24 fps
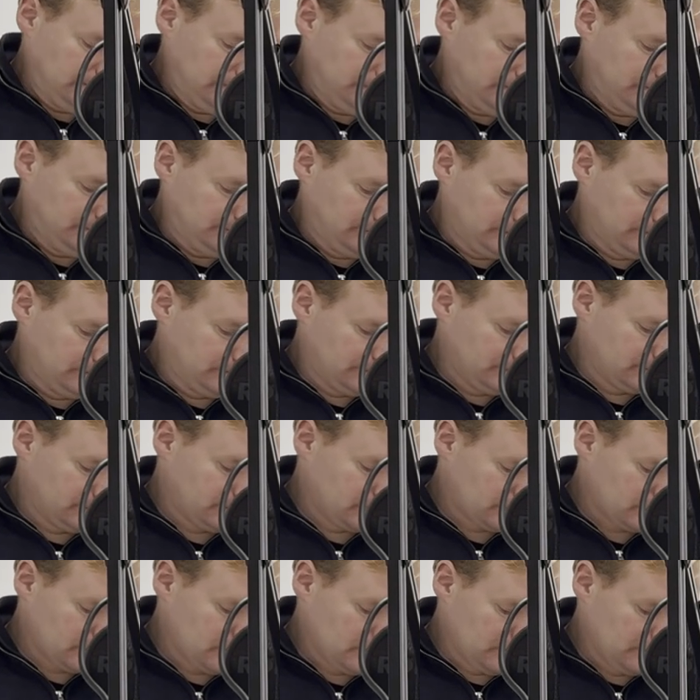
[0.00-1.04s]

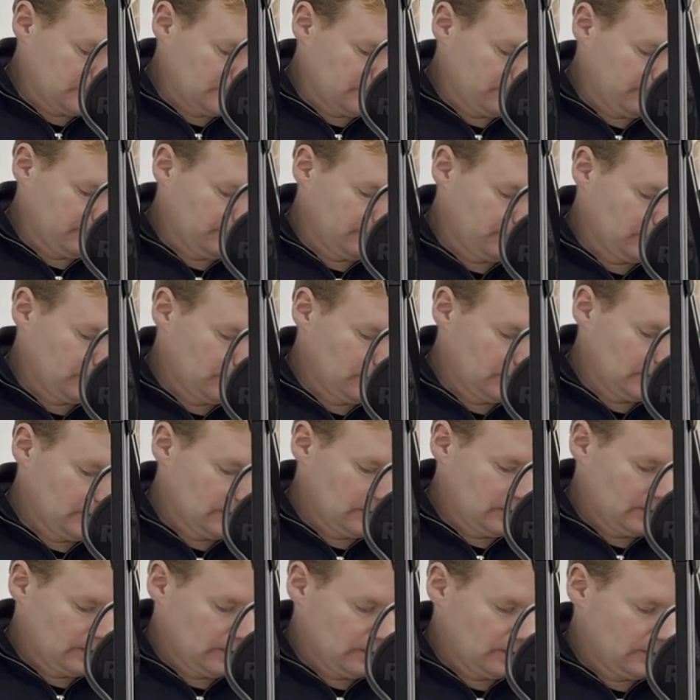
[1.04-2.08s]

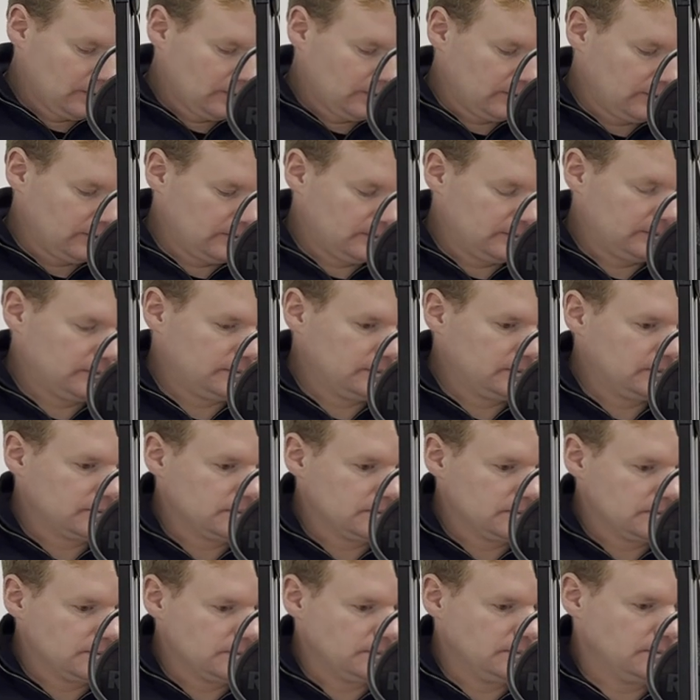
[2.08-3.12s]

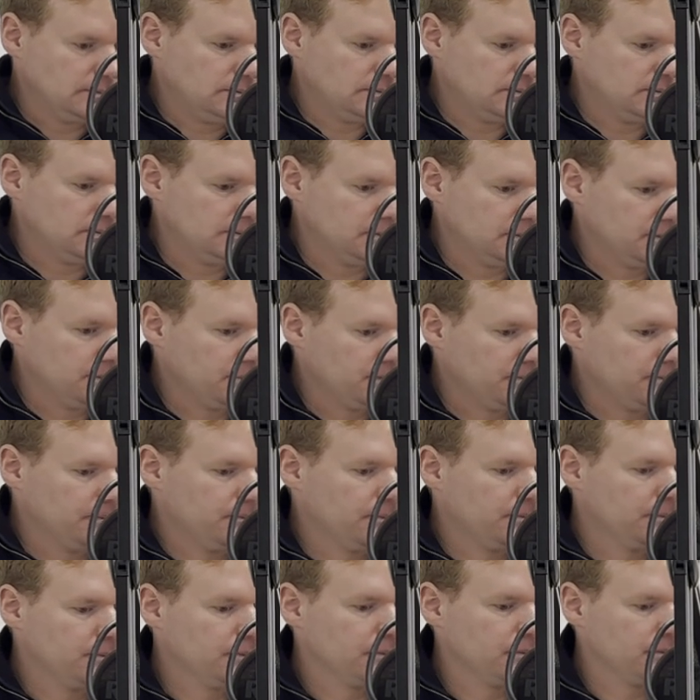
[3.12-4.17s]

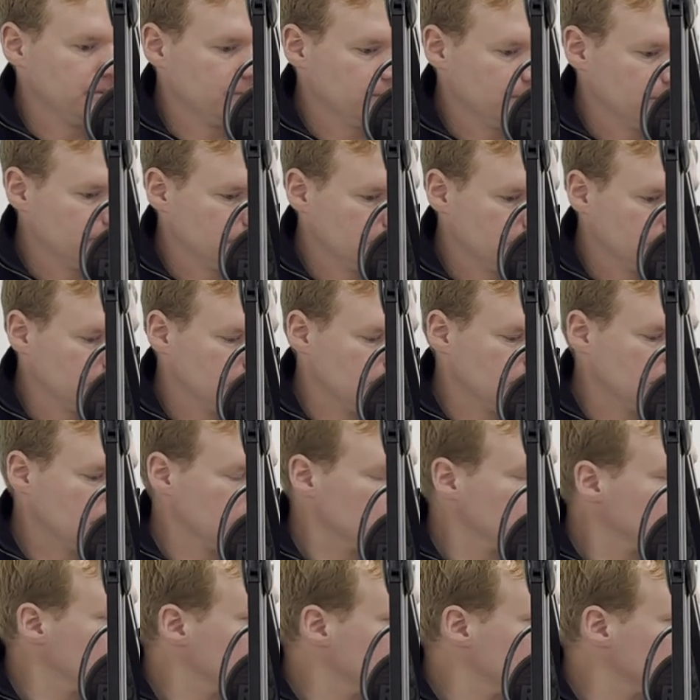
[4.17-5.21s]

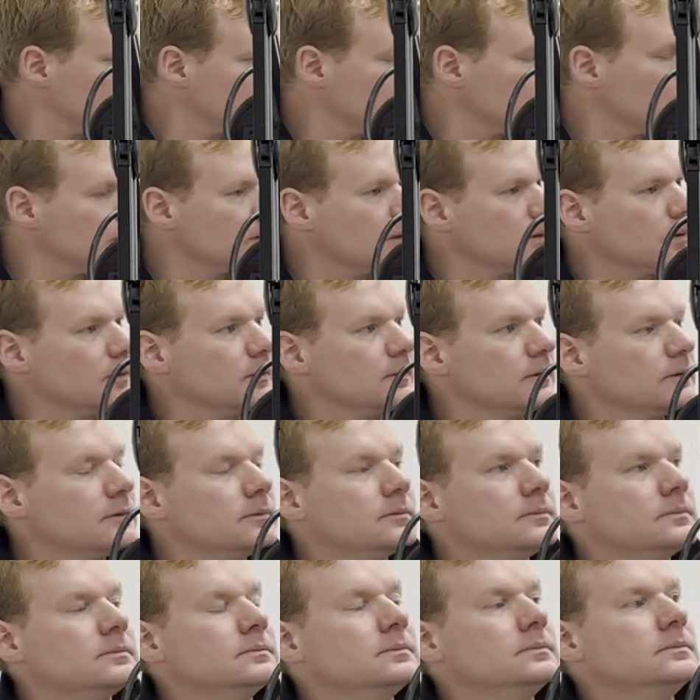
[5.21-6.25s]

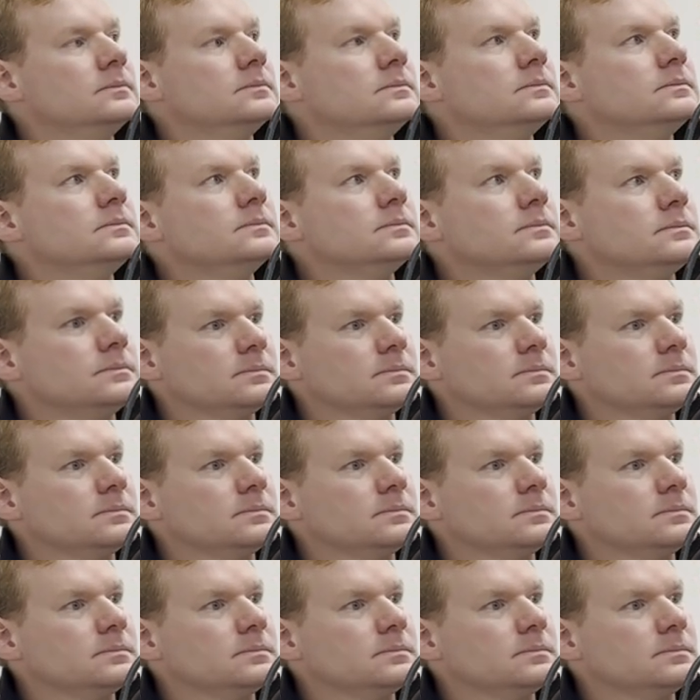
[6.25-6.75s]
No words are spoken by the person on screen.